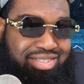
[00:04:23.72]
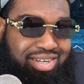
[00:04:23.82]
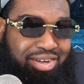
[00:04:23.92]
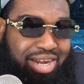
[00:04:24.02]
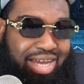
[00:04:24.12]

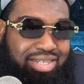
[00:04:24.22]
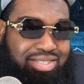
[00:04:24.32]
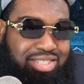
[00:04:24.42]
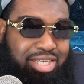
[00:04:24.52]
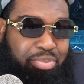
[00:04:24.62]
Oh, I didn't
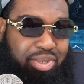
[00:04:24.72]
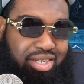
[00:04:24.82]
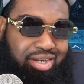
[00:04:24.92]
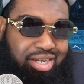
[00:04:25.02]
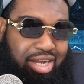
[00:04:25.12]
skip any of
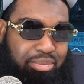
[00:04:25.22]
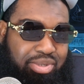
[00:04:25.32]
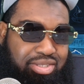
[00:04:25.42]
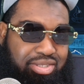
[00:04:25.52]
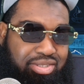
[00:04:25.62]
your
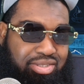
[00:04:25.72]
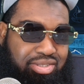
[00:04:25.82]
comments.